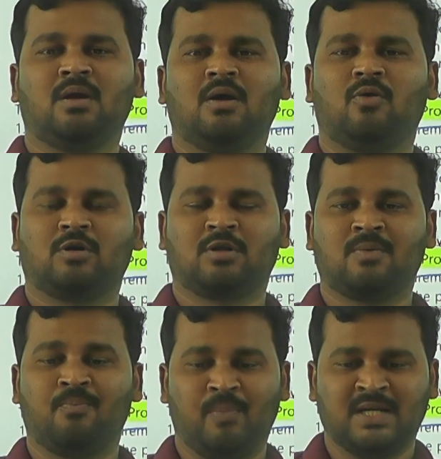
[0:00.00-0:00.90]
what are the
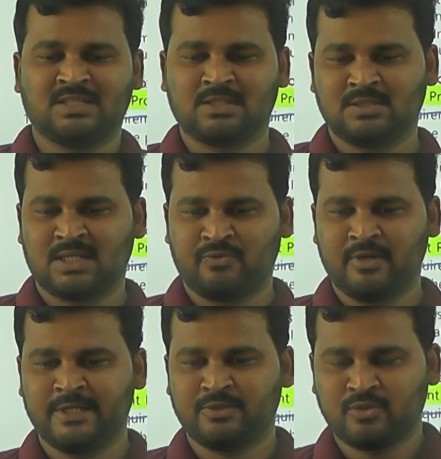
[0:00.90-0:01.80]
measures that we
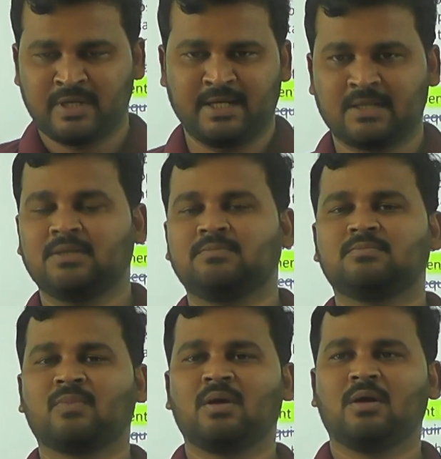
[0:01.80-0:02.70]
need to take
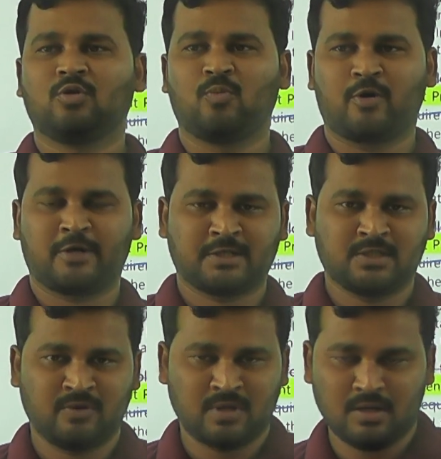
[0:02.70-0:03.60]
to protect
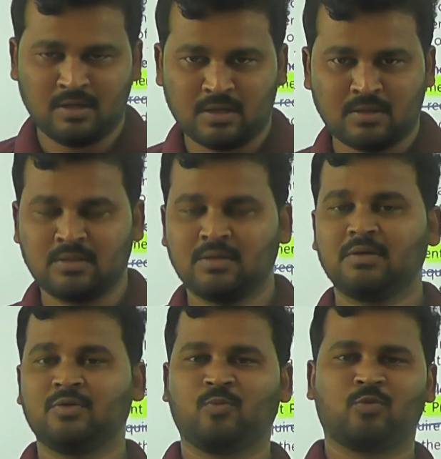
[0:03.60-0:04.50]
our earth,
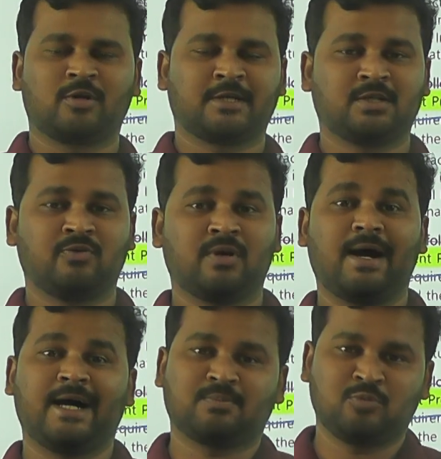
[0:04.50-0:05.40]
to protect our
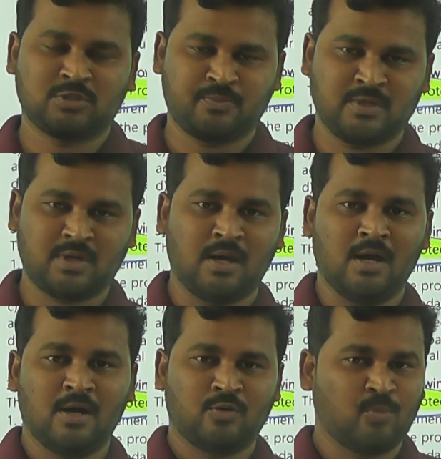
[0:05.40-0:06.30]
atmosphere,
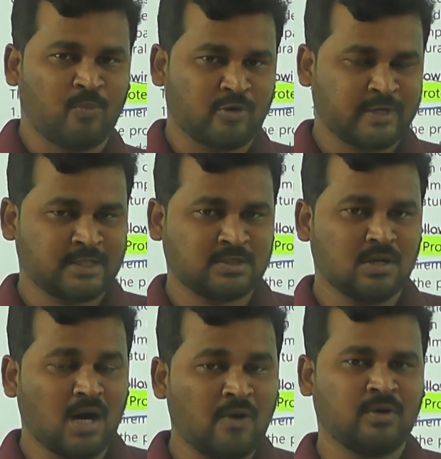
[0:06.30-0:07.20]
to protect
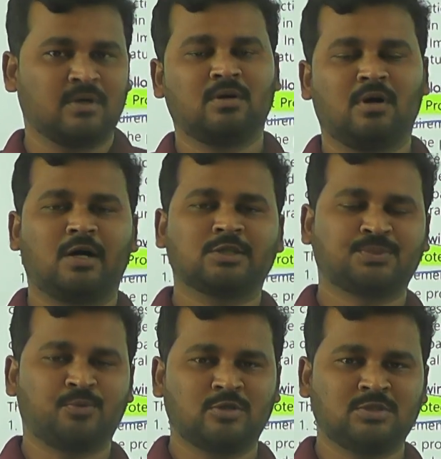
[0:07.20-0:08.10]
our
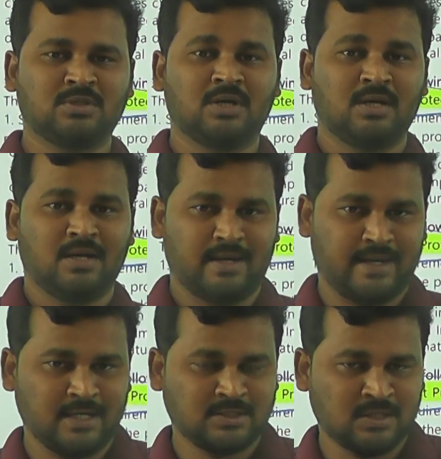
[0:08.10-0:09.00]
hotspots,
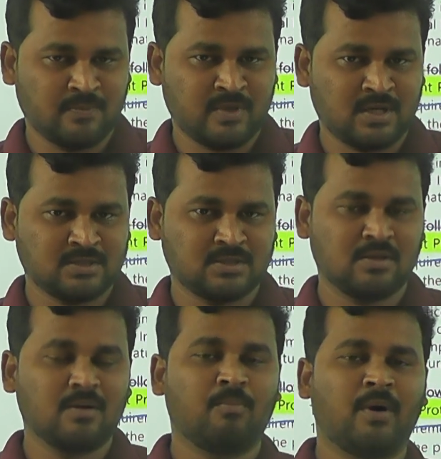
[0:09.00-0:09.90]
national parks,
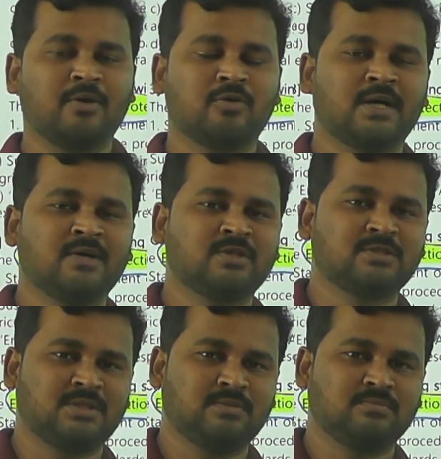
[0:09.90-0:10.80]

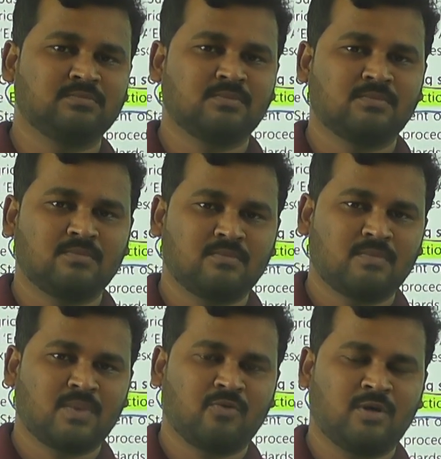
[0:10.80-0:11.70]
biodiversity,
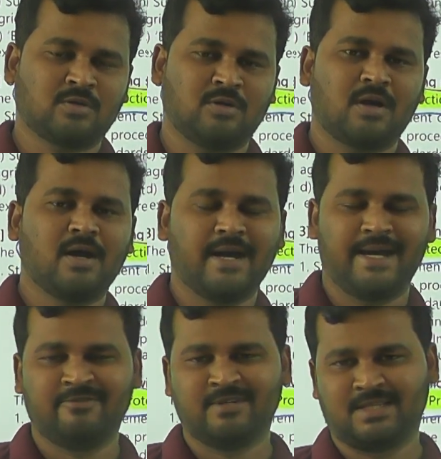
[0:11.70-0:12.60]
whatnot,
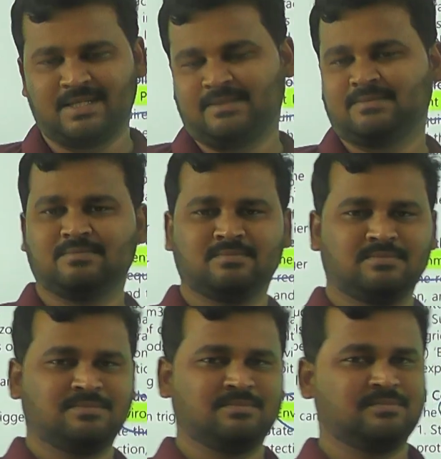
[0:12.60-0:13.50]
everything.
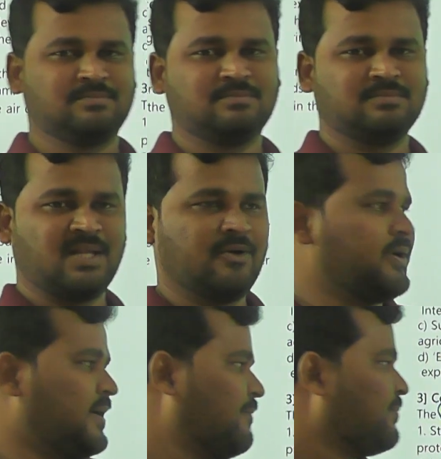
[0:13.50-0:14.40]

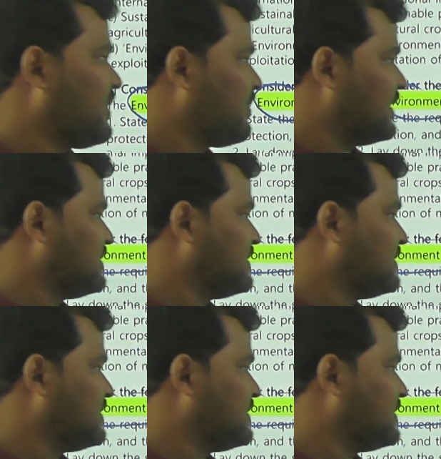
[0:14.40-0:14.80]
Okay, that's